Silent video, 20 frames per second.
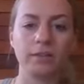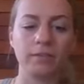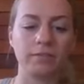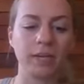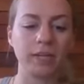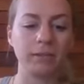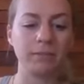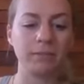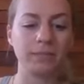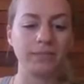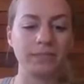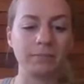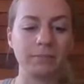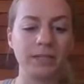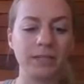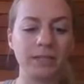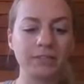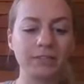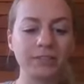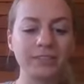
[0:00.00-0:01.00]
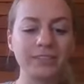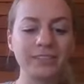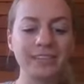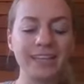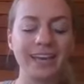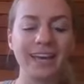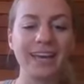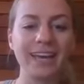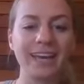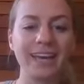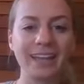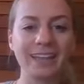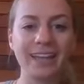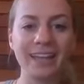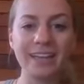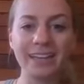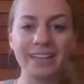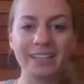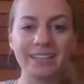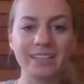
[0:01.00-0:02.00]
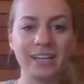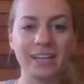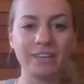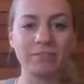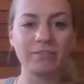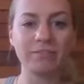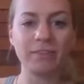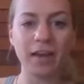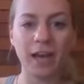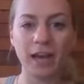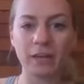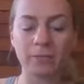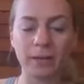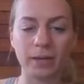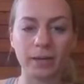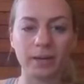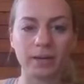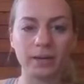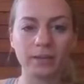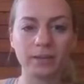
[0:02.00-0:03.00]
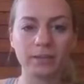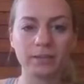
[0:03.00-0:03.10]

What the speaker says: vitamins and minerals, and they contain fiber.